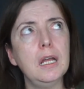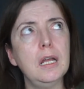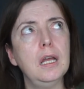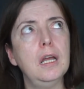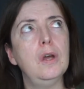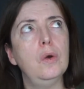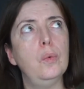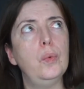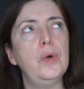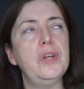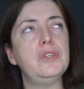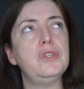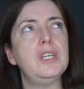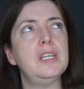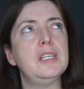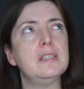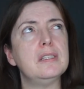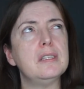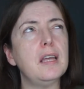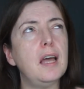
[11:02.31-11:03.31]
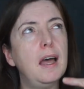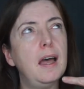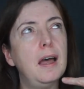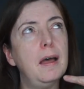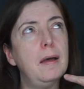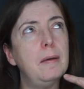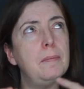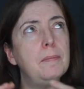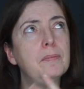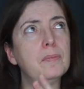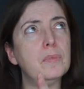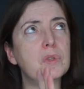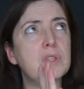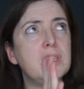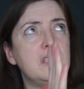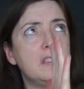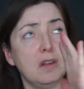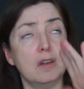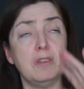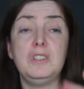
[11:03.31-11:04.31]
which is um,
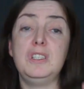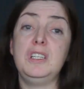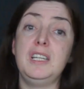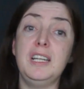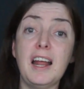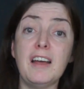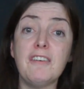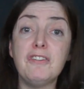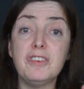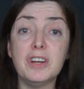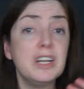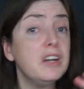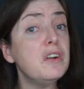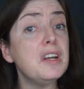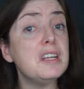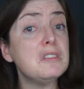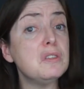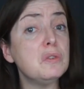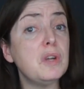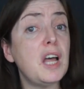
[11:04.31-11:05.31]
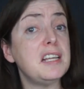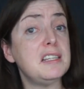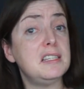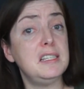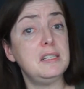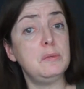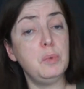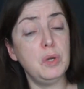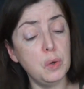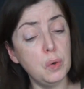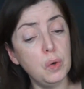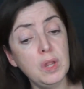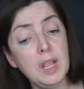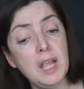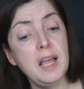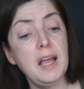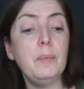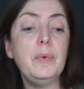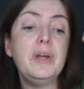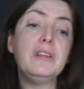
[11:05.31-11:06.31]
started in Africa, as, as did we all.
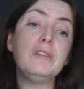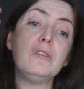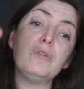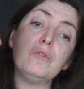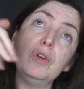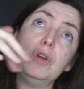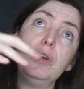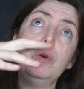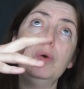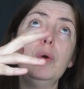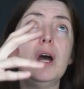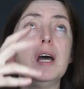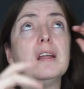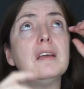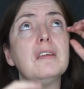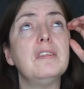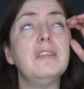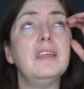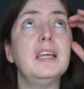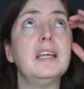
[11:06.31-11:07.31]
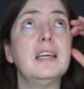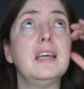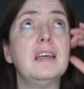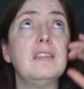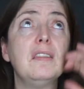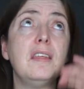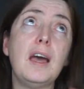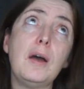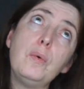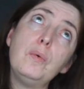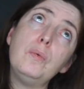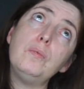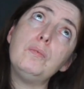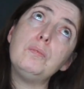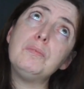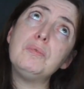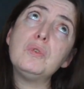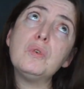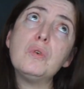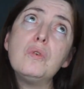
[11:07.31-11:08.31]
Went through, and I think that
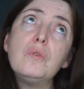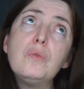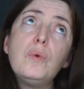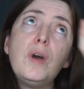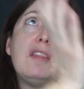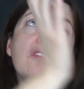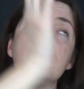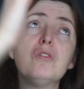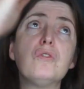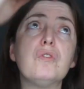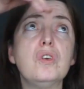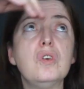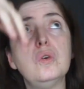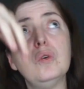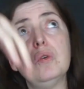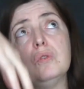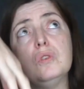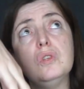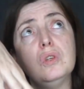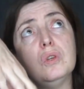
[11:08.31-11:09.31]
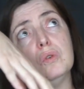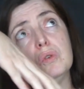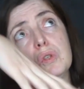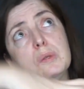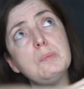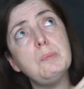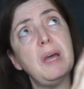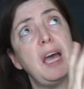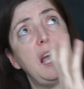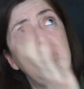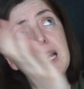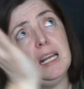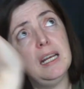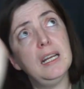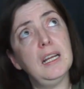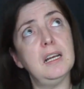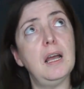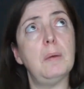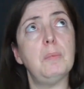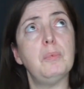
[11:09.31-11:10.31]
sort of went through to Spain
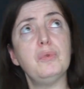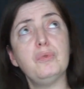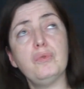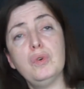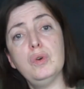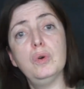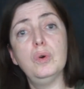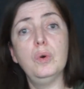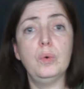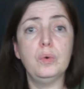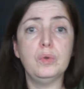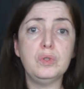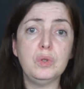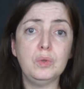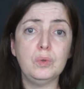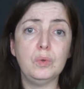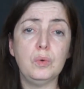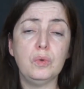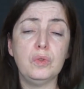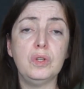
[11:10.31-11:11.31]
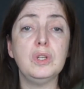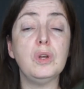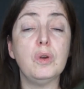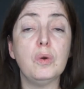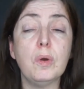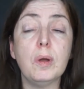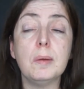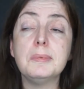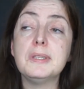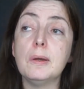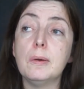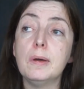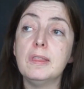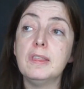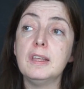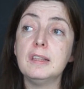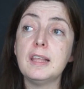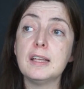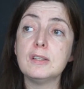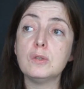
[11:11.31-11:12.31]
and up through to Northern Europe. So I
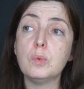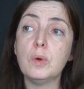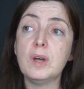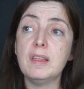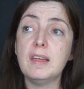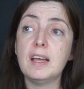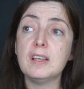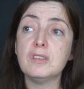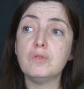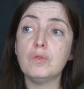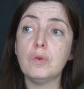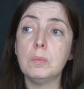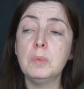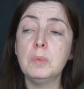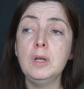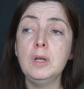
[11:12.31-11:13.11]
think that's where that's from.